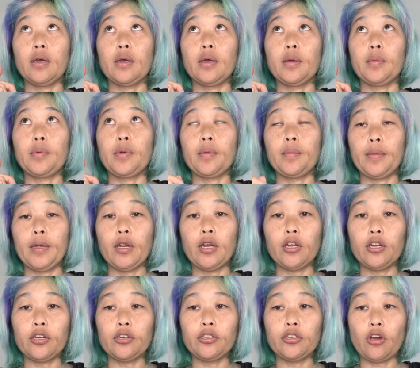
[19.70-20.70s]

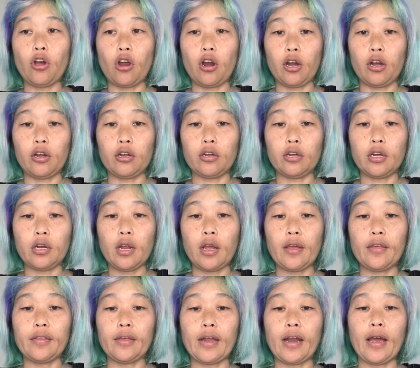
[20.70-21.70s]
Premier yarn
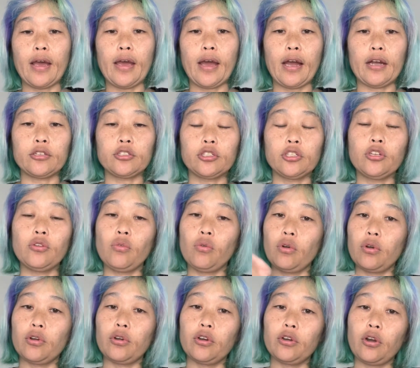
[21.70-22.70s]
that I actually
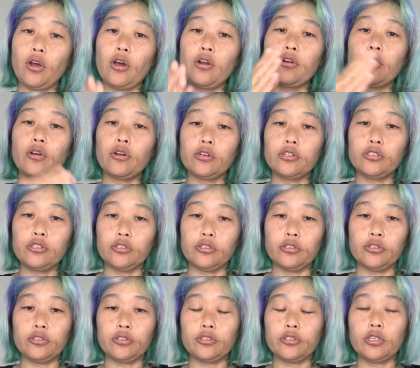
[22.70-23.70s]
ordered on
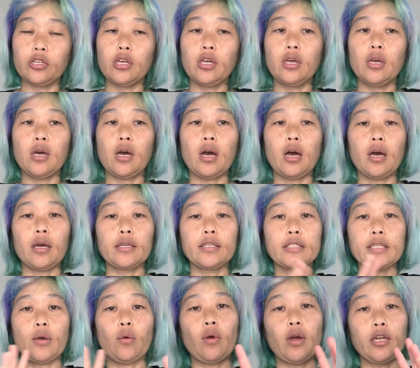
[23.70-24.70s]
Herrschners because
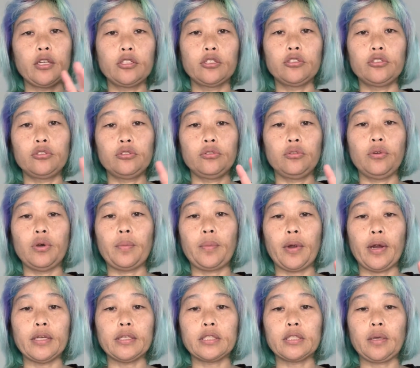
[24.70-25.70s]
I wanted to do a
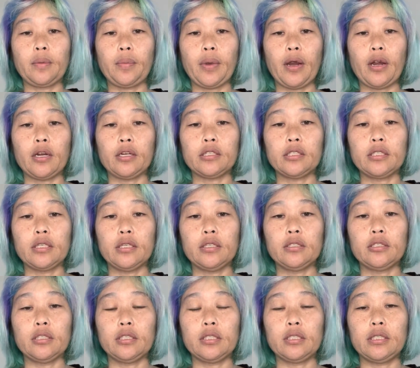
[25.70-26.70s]
price comparison
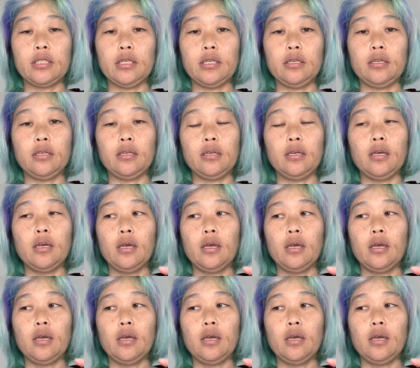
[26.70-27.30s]
to see